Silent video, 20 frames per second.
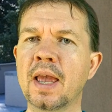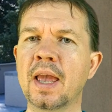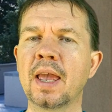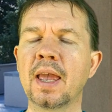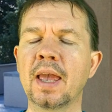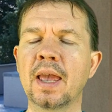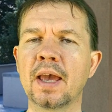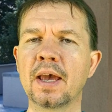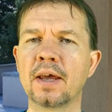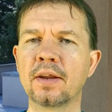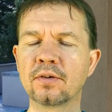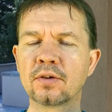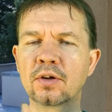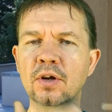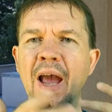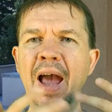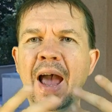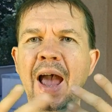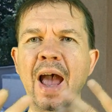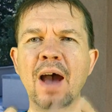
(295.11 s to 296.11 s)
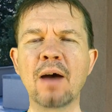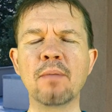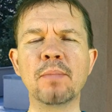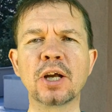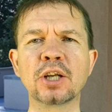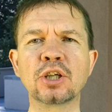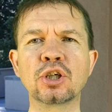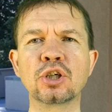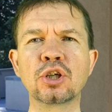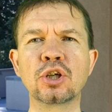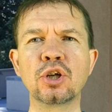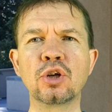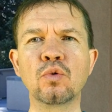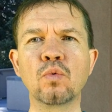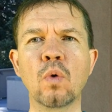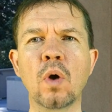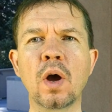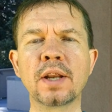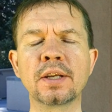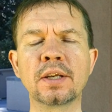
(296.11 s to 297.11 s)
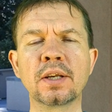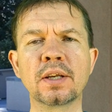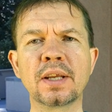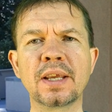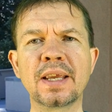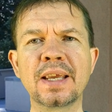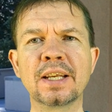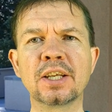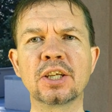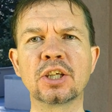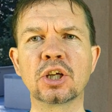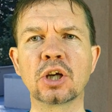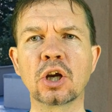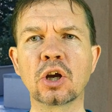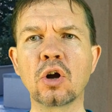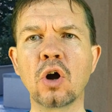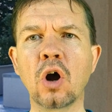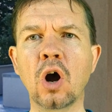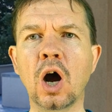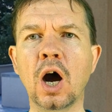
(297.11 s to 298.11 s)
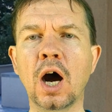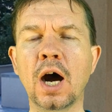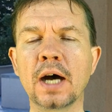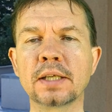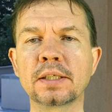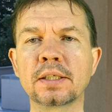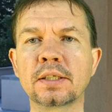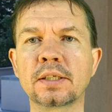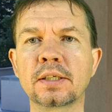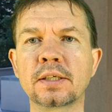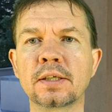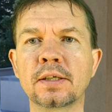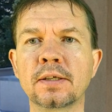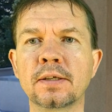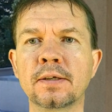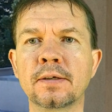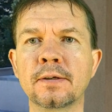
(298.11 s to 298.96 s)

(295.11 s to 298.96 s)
And how much do you want it to cost?